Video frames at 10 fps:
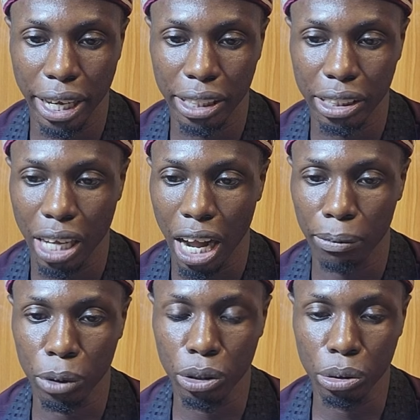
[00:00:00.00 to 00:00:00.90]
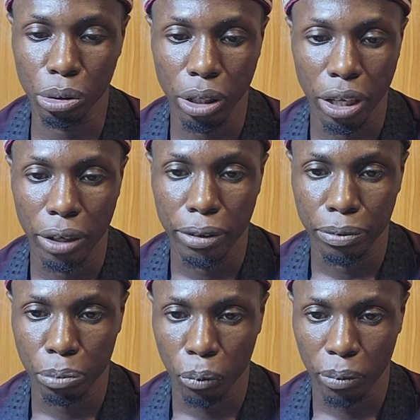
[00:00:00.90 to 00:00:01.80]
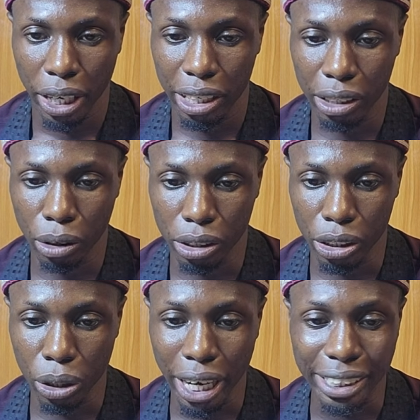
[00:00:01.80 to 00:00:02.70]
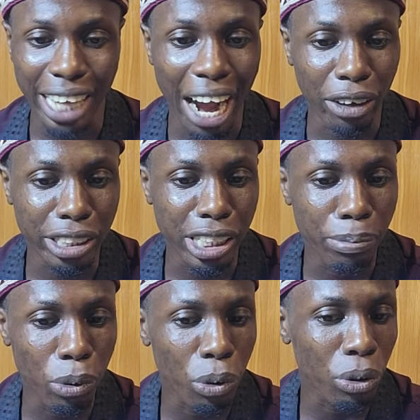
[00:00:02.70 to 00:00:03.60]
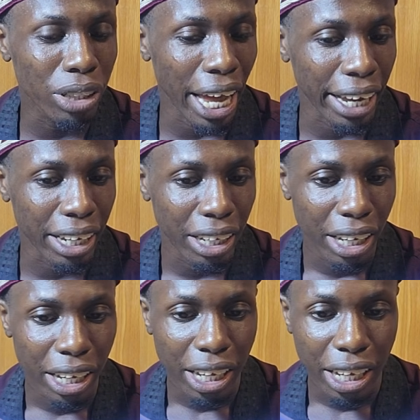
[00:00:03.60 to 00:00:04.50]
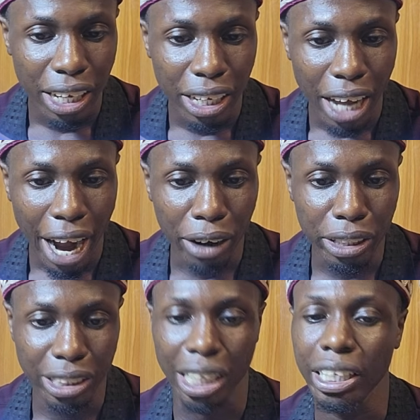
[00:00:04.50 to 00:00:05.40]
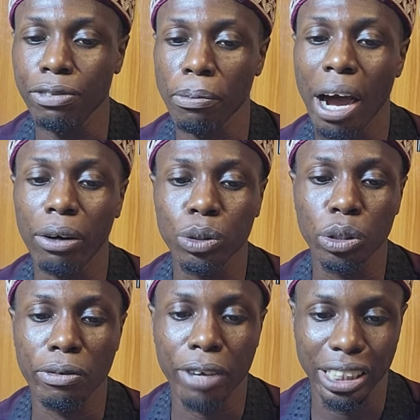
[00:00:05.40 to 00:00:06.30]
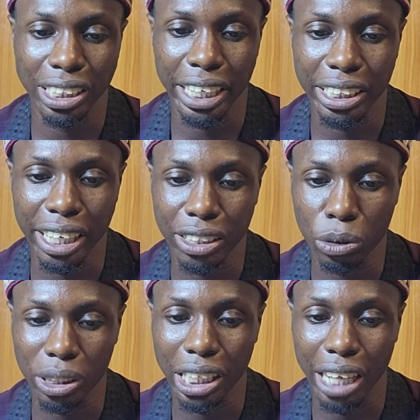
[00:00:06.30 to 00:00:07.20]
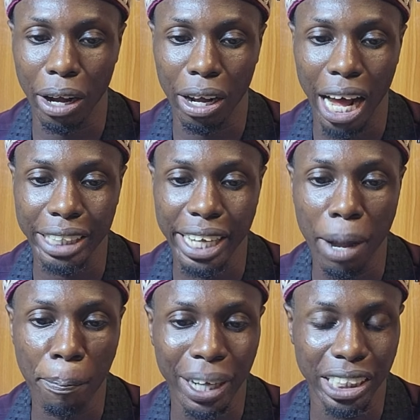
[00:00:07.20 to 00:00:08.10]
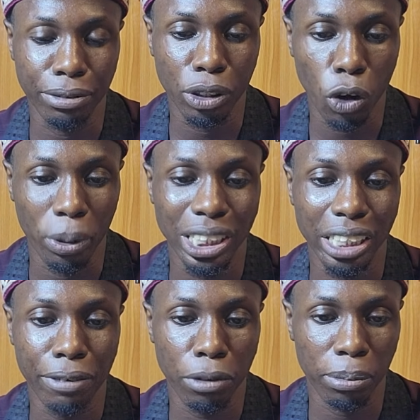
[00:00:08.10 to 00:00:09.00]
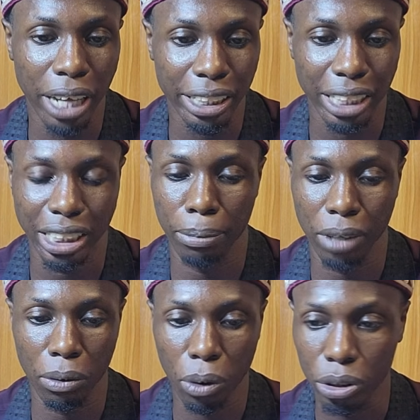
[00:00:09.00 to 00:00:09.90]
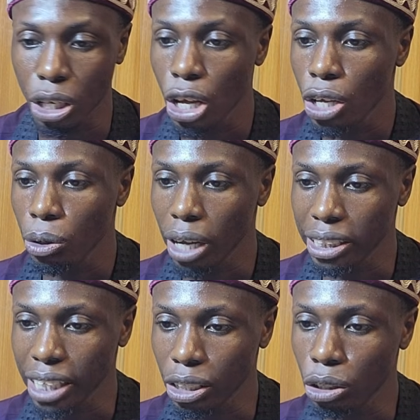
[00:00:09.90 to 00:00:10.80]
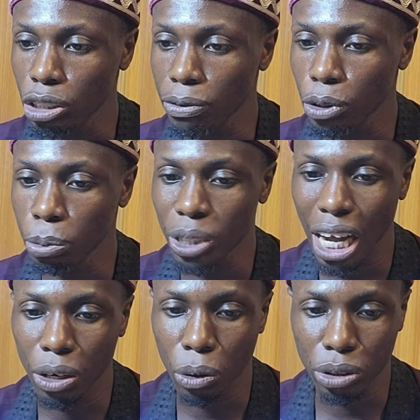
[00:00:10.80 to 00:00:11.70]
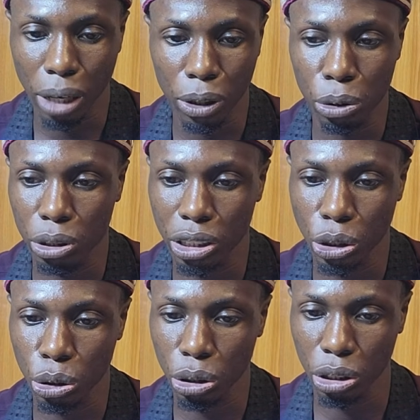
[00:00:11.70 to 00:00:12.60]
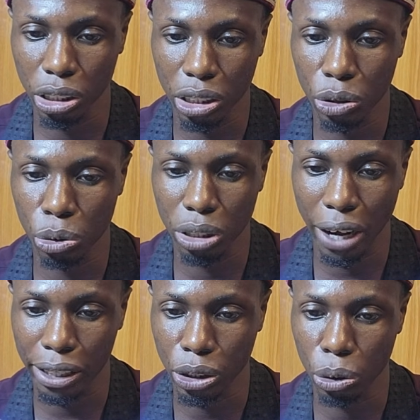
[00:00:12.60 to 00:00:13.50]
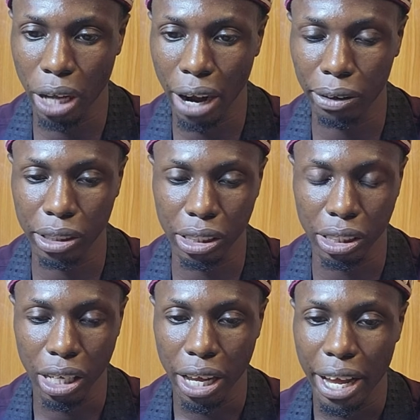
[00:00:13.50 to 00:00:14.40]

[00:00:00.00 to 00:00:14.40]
Then I'm going to click on it. So you can see how the ebook looks like. How it started from how to invest in Nigerian stocks, start an earn passive income. Started from that at chapter 1. You can see I don't want the video to be that long, so I just want to scroll down and show you how the